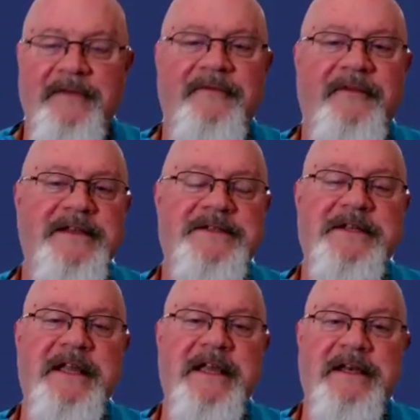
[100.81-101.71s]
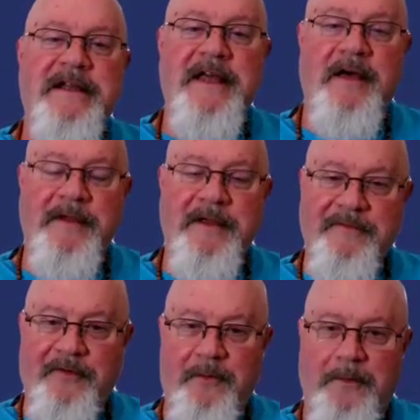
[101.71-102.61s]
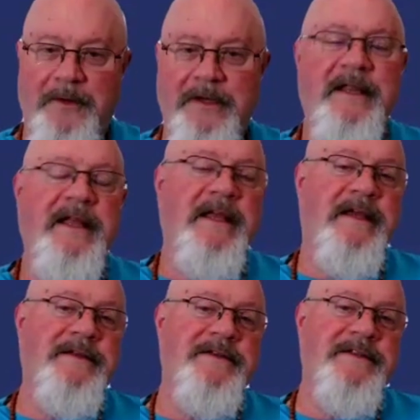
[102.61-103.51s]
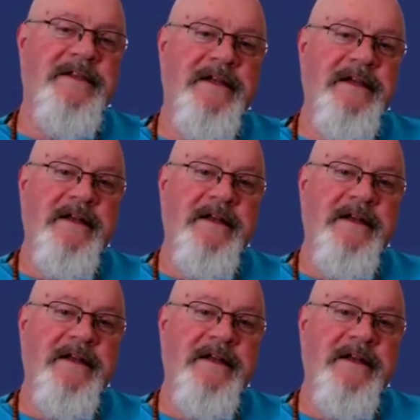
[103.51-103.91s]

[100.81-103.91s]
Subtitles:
investing in coming forward is